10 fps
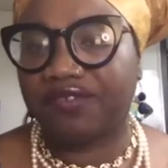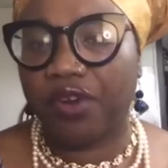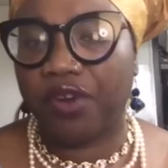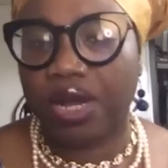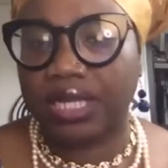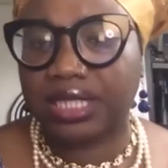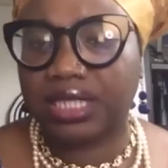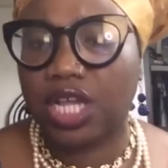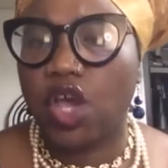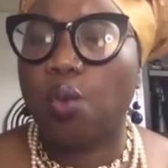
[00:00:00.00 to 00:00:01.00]
for us,
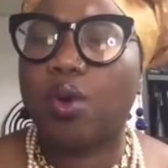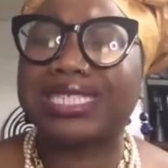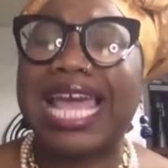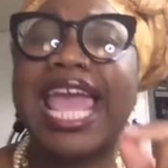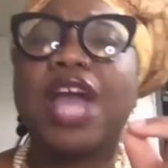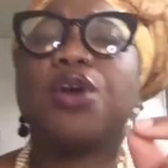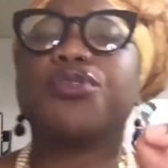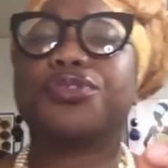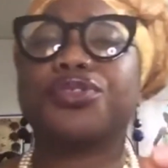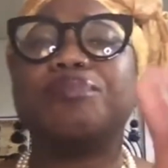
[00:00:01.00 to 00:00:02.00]
what
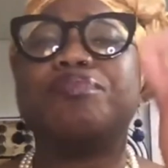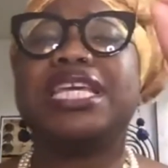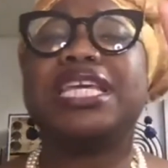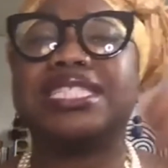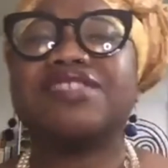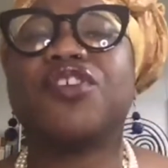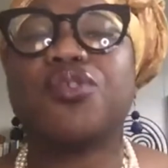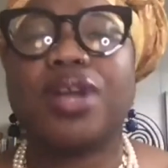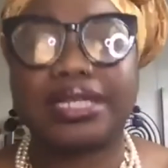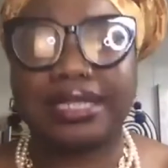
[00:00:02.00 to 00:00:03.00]
health means for
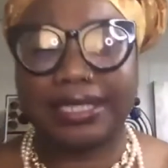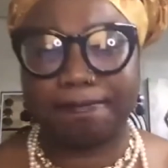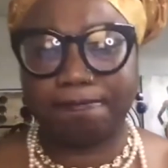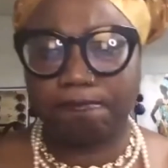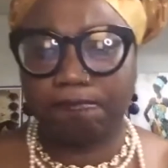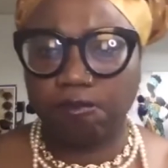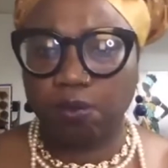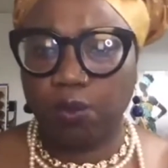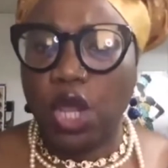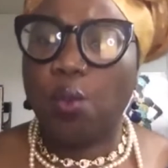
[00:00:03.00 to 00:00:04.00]
us,
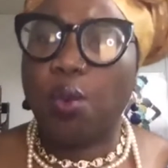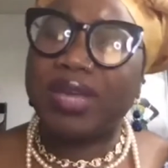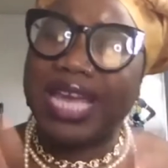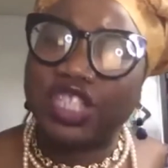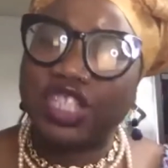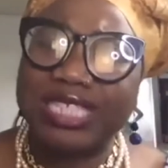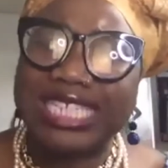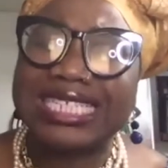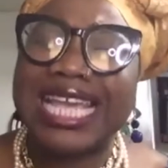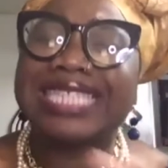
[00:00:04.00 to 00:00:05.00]
where we get to
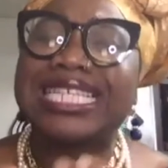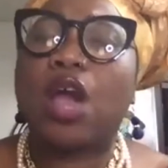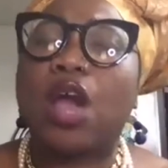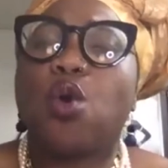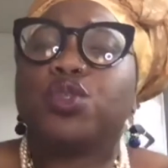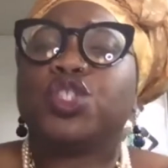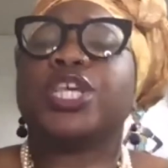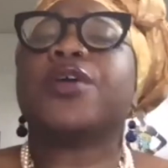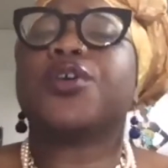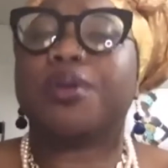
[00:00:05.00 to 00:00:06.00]
dictate our own
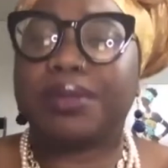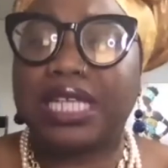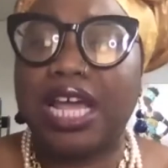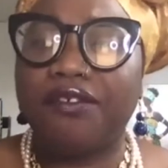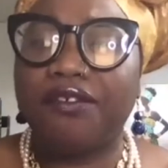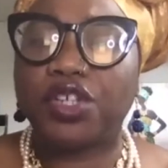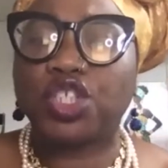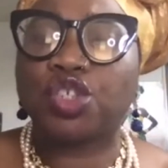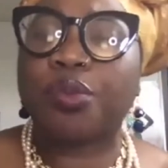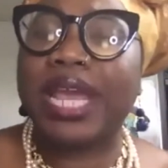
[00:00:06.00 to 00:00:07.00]
terms for
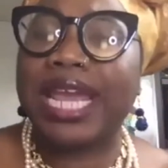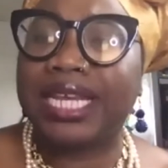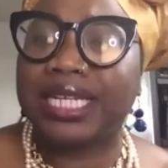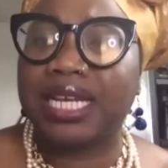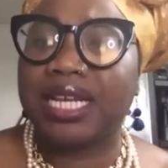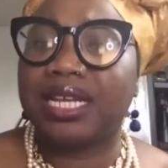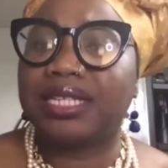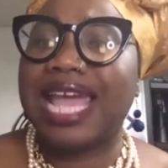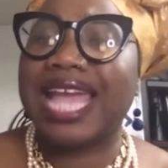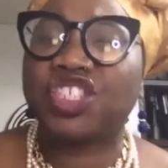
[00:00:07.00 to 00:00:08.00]
trade,
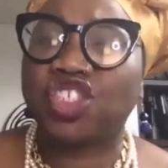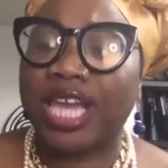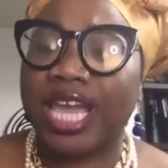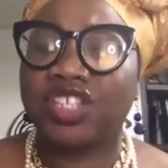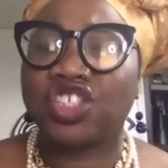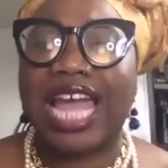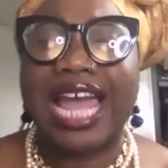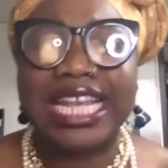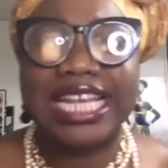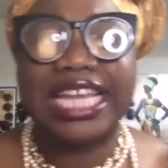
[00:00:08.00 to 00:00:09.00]
exchange,
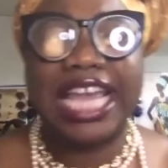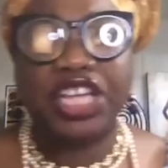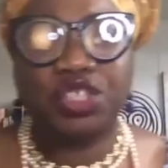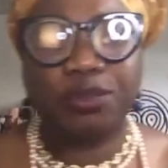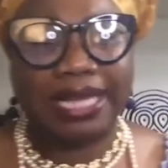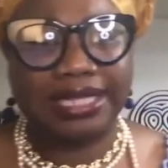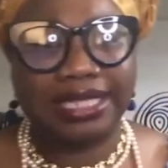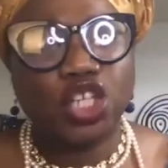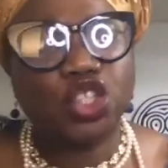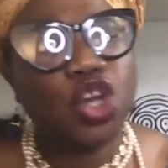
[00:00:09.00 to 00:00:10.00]
and engagement,
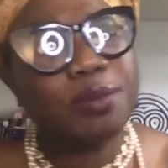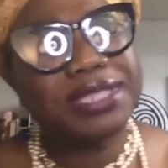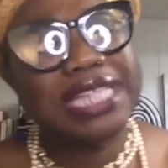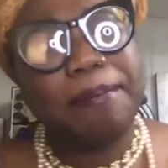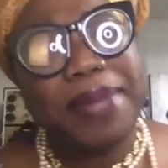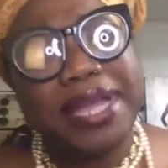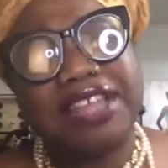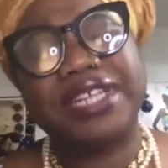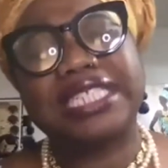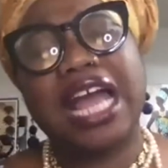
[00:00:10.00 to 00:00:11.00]
terms that
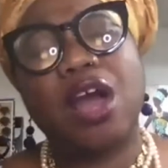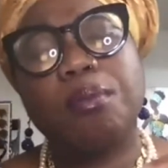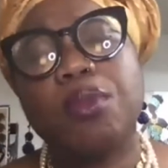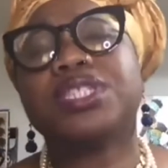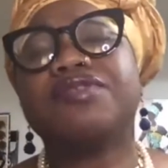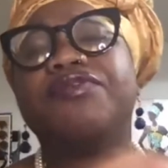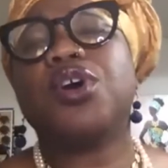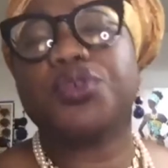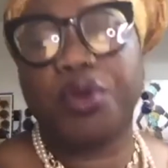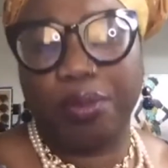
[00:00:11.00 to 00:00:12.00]
benefit our most
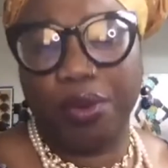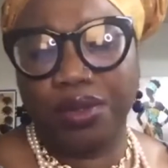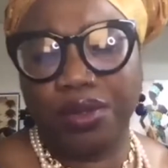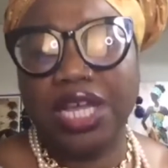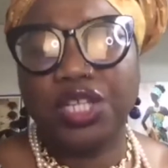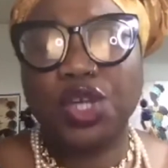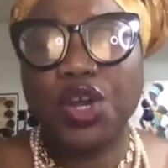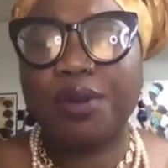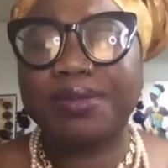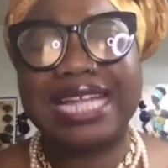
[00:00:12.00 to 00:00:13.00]
vulnerable,
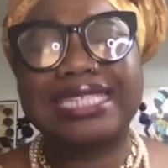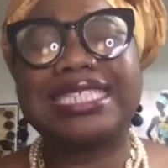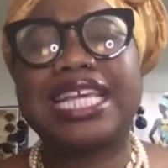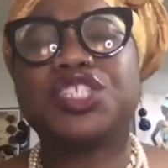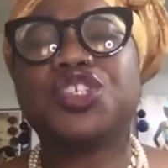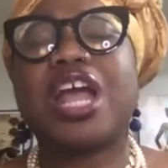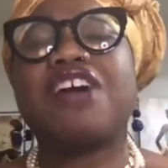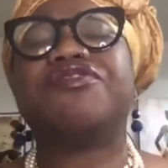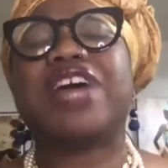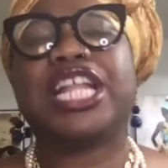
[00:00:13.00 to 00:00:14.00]
terms that center our
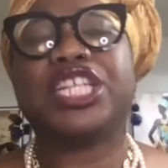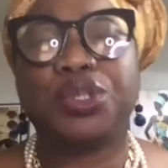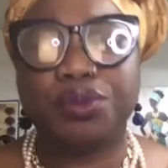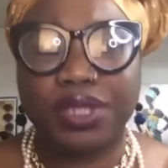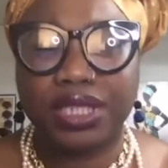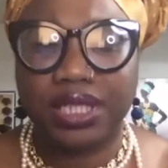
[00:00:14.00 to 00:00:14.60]
values,